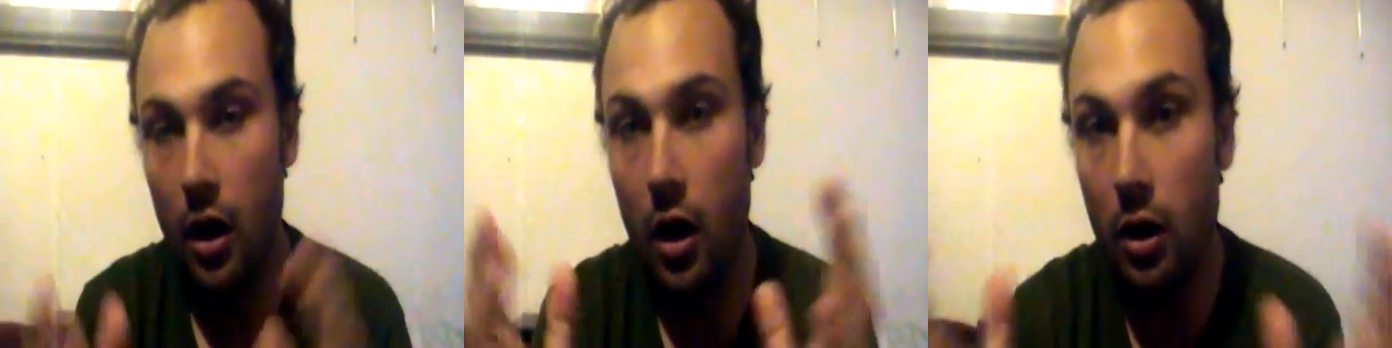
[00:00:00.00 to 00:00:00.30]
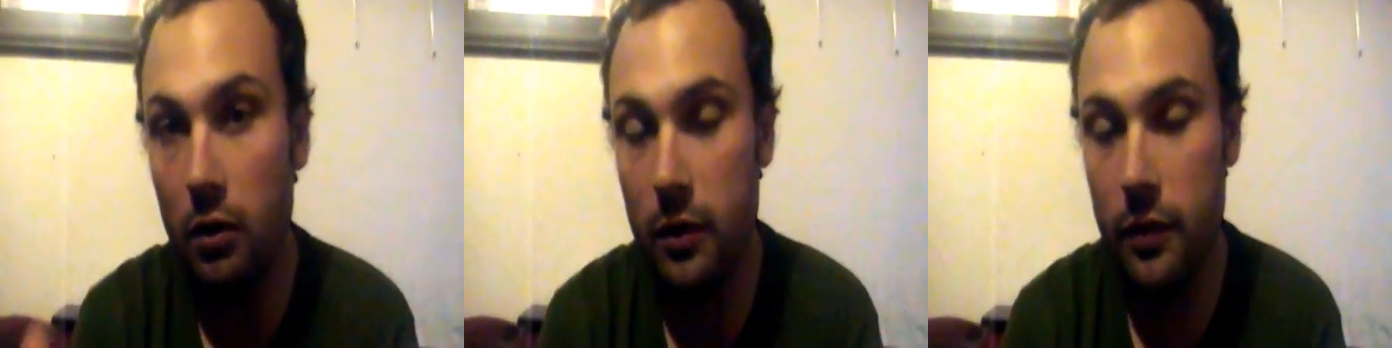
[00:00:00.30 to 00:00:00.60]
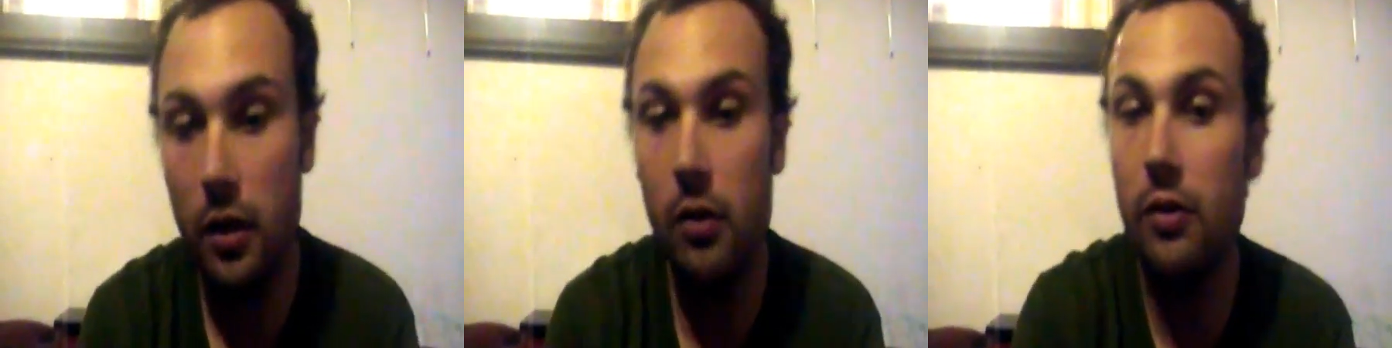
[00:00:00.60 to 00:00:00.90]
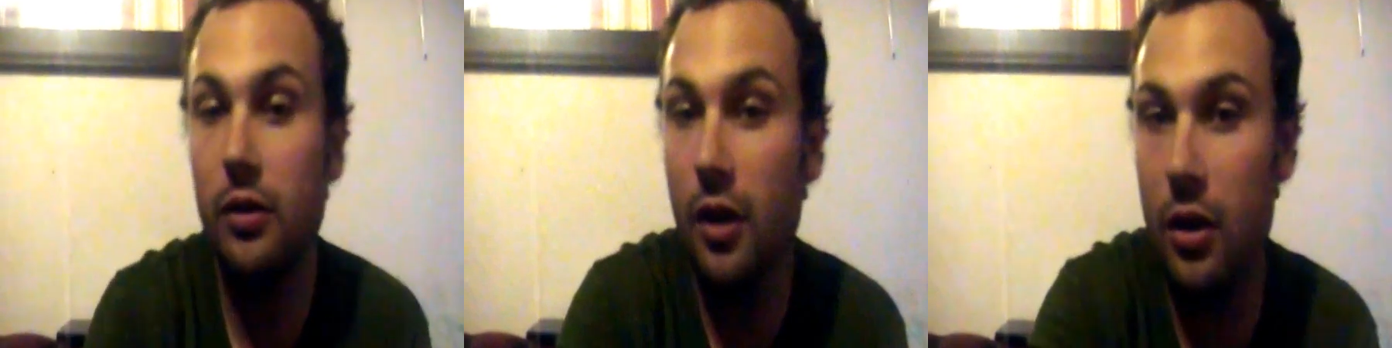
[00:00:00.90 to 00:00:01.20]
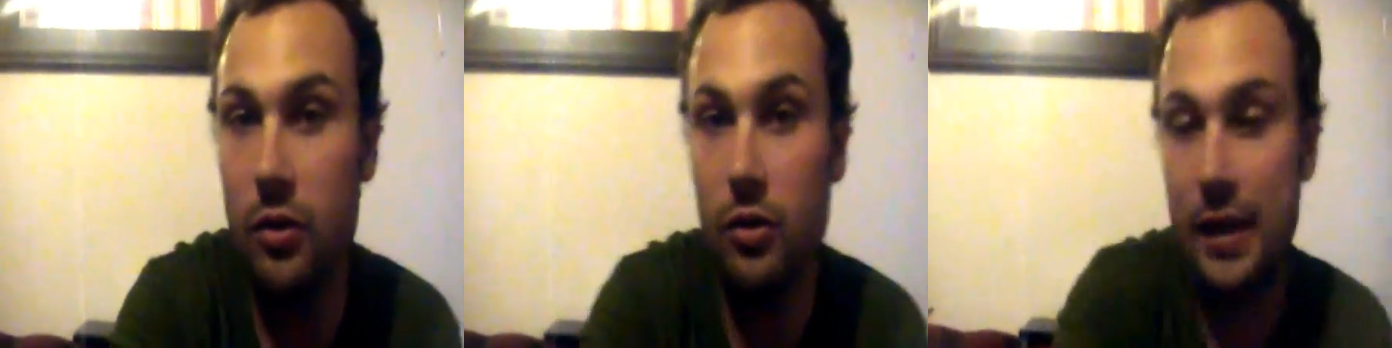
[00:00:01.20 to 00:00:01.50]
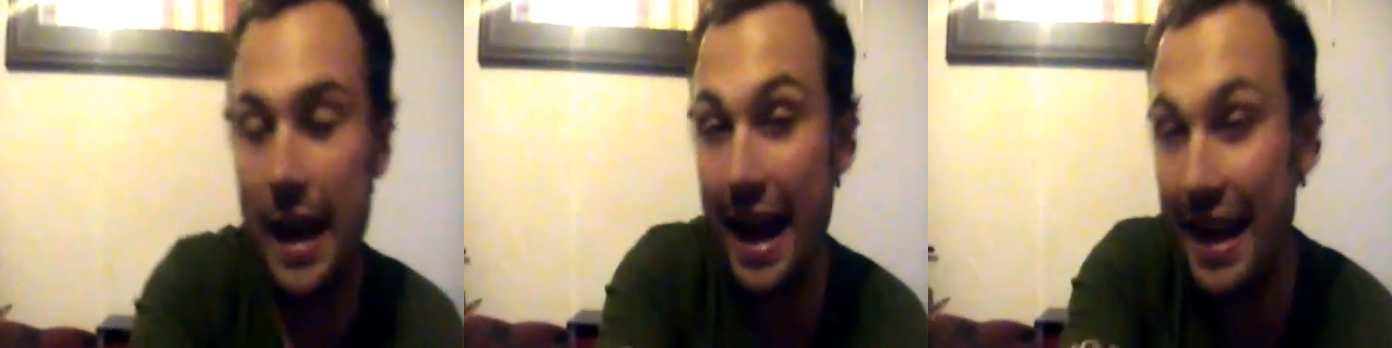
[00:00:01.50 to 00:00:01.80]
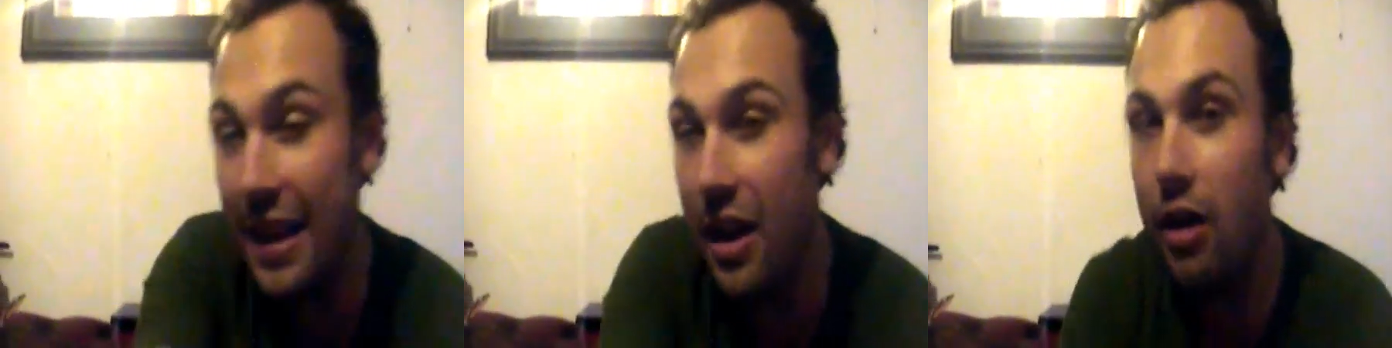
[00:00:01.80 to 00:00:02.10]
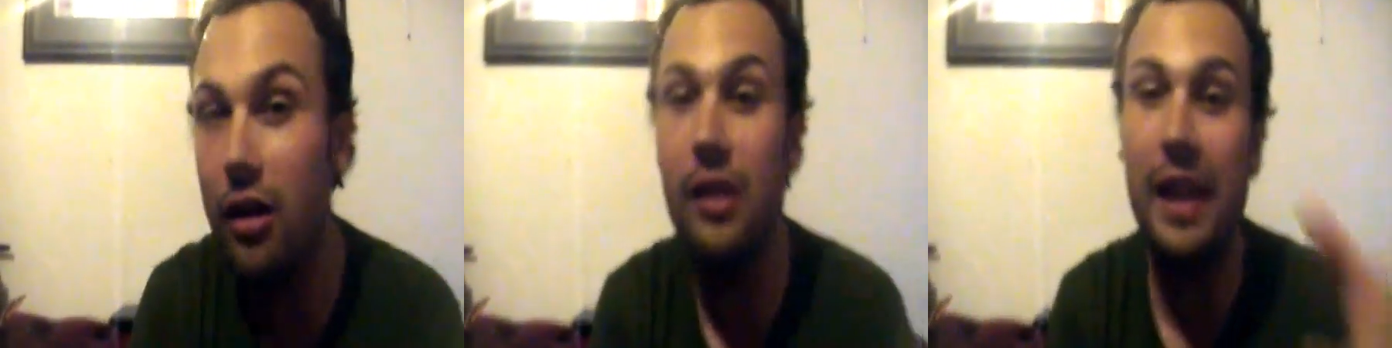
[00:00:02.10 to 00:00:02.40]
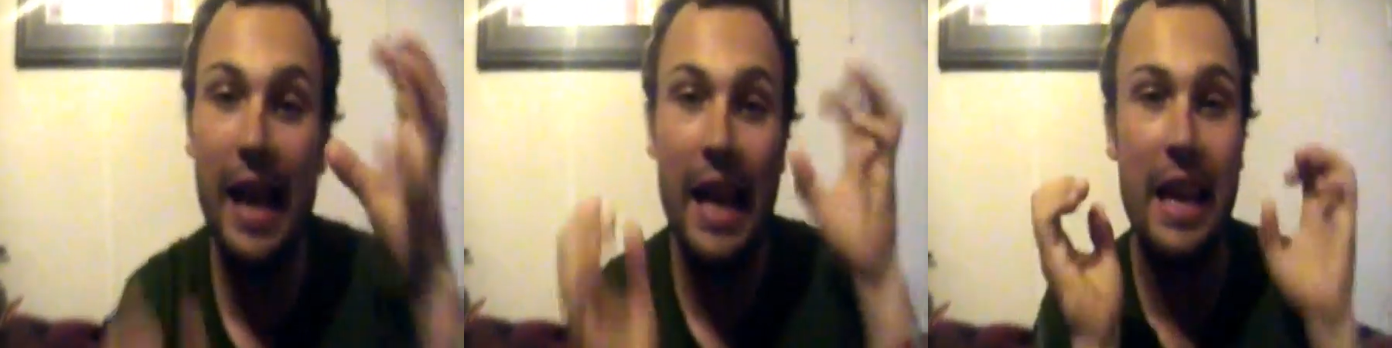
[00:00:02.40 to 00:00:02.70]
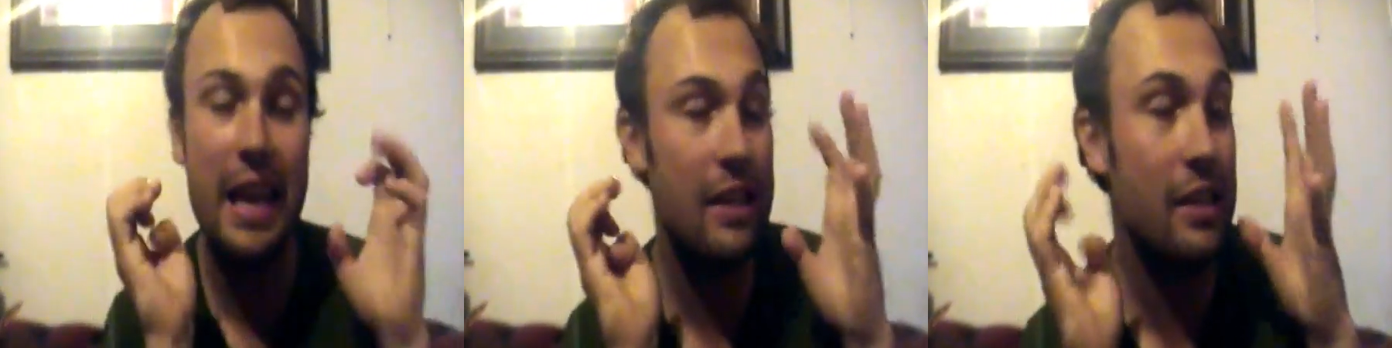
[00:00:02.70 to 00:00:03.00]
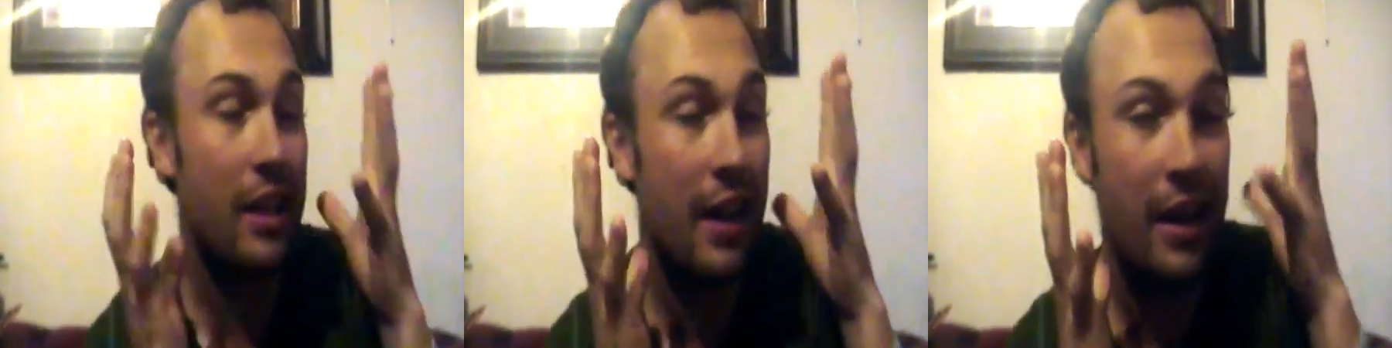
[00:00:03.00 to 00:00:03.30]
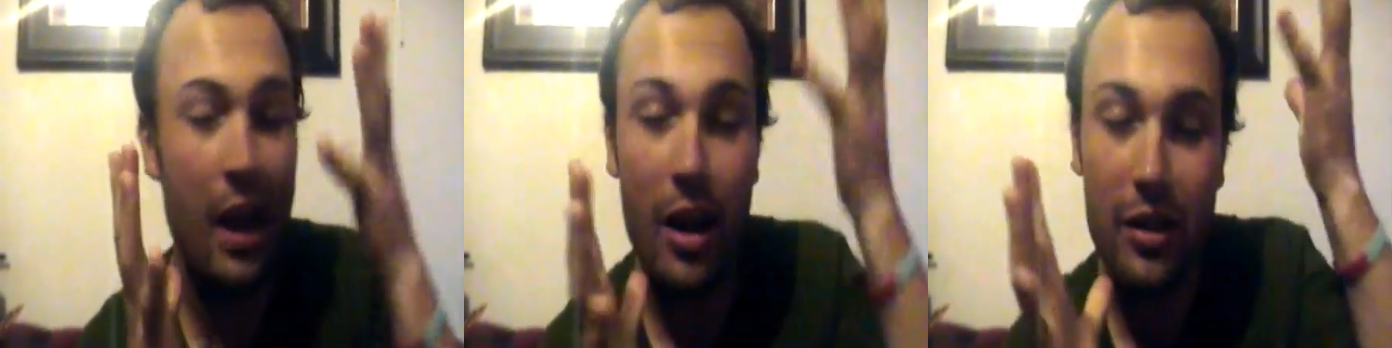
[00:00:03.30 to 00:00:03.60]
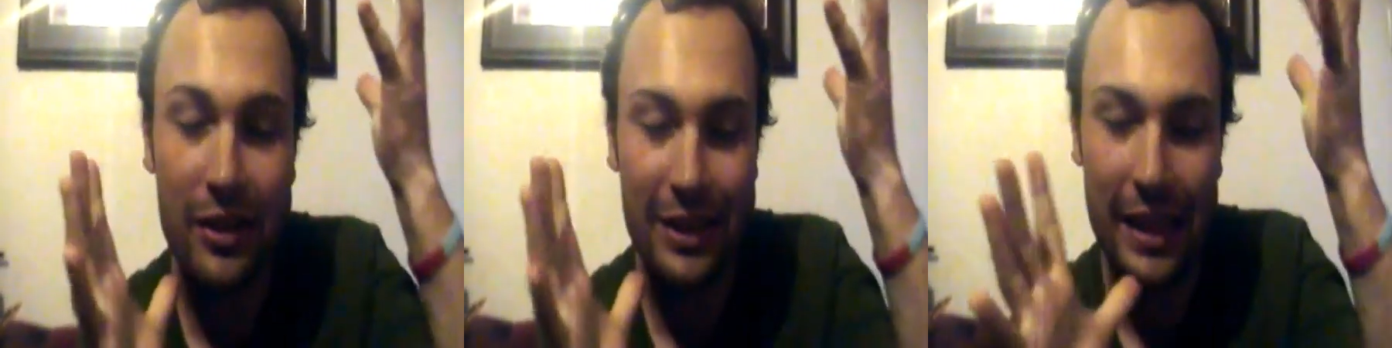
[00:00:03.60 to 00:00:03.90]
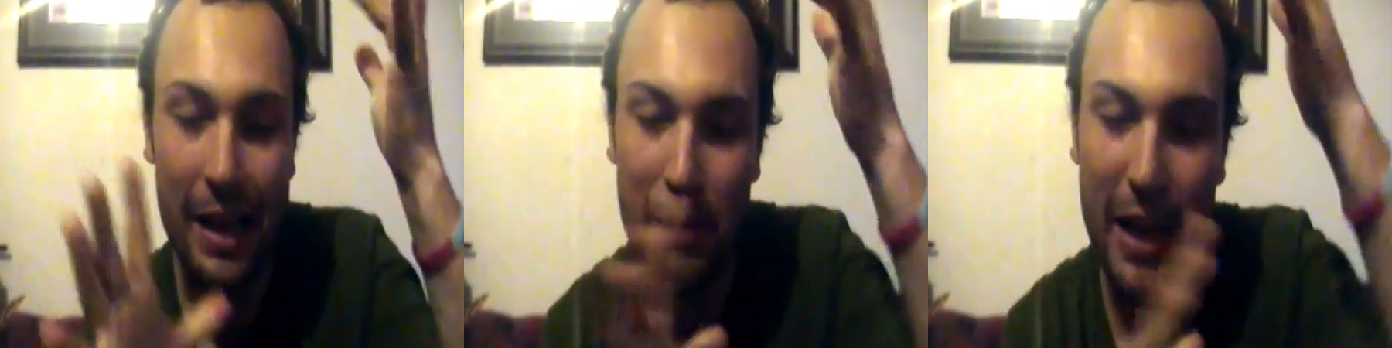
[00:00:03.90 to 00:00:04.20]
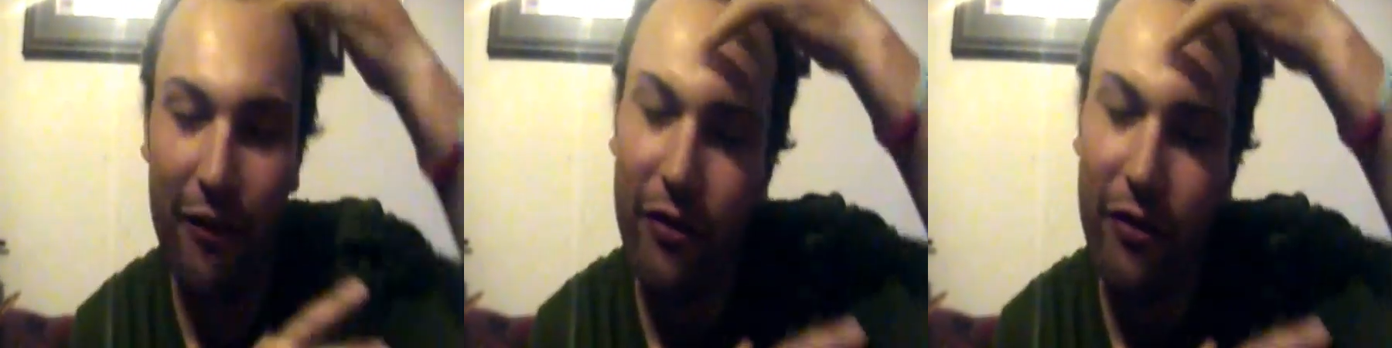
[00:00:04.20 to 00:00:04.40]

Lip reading: haul review, and not just any haul, it is the Auto Assembly